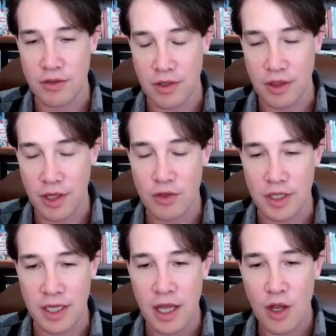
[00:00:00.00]

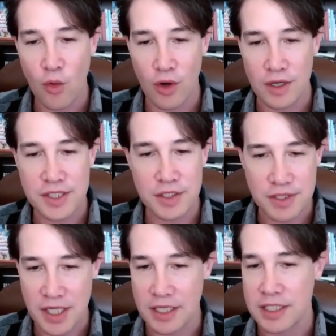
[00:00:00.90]
literally, where it's too
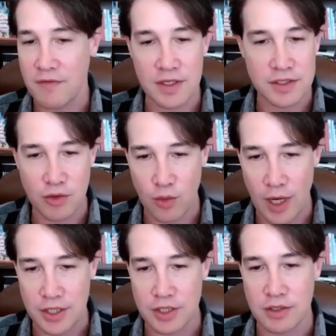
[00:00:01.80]
scientific, too
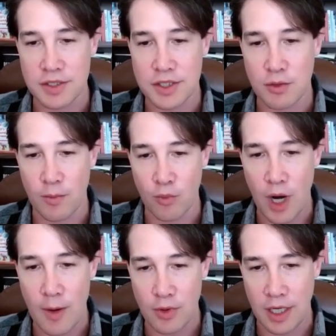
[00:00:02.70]
rational. And so
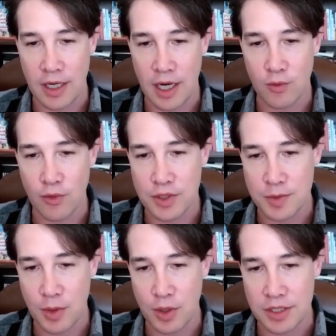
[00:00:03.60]
Robert and I wrote
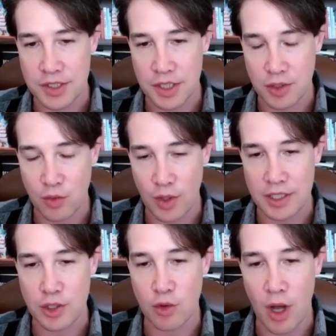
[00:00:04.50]
this book in such a
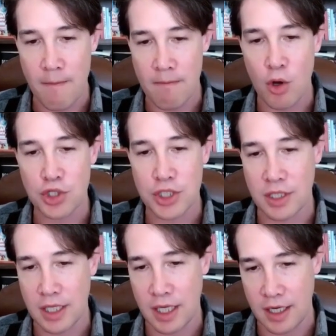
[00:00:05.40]
way to
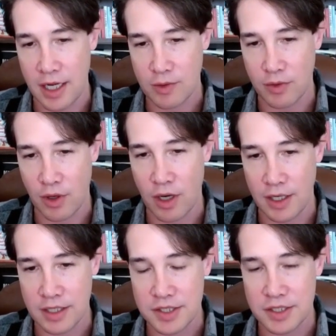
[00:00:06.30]
emotionally connect with
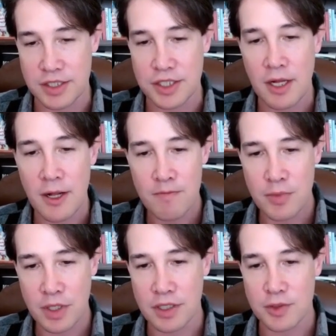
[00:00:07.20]
audiences,
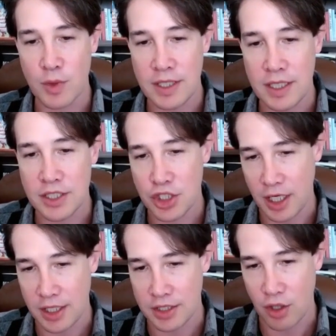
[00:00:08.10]
because we need to
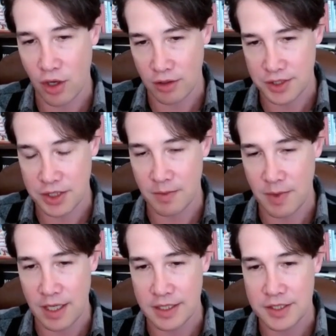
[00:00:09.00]
change hearts and
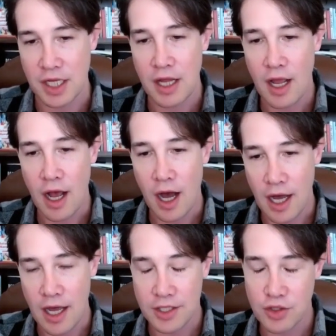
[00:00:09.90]
minds.
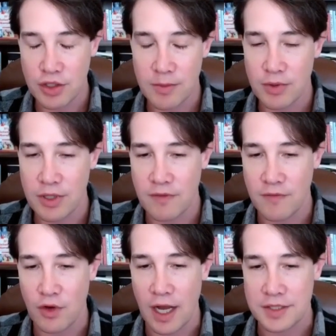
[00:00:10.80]
I truly believe
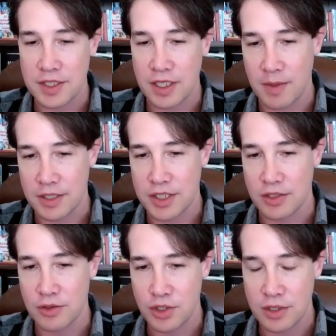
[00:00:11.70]
if you're asking about a
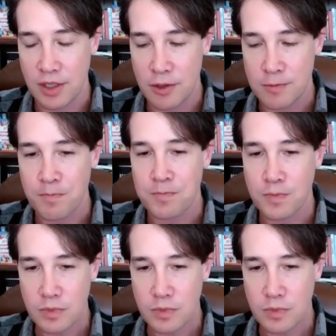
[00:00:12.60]
solution, though,